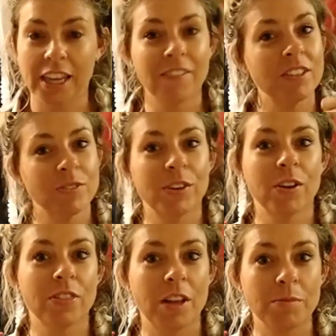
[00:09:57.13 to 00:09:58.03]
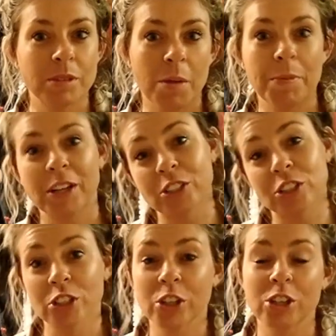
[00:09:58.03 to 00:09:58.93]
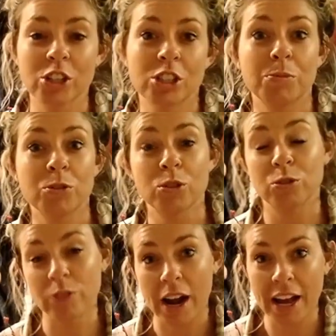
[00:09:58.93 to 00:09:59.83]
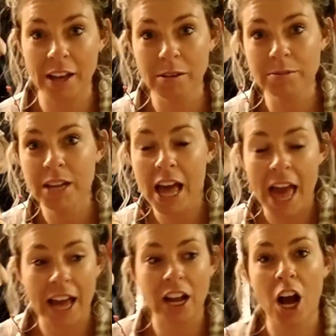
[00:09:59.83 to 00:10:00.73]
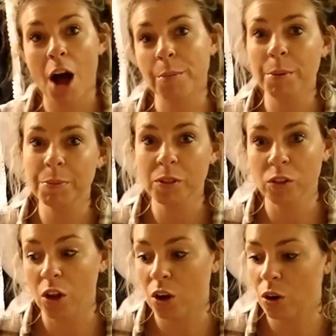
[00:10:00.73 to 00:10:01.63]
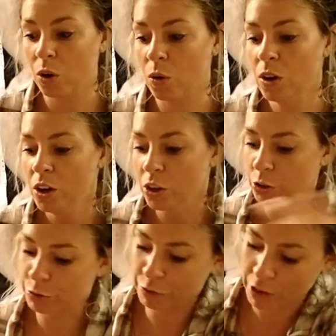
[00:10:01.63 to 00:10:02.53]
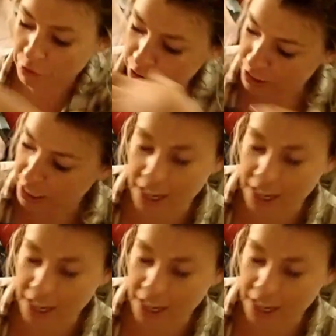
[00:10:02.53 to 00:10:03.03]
give this video a thumbs up. Make sure you're subscribed and comment below your favorite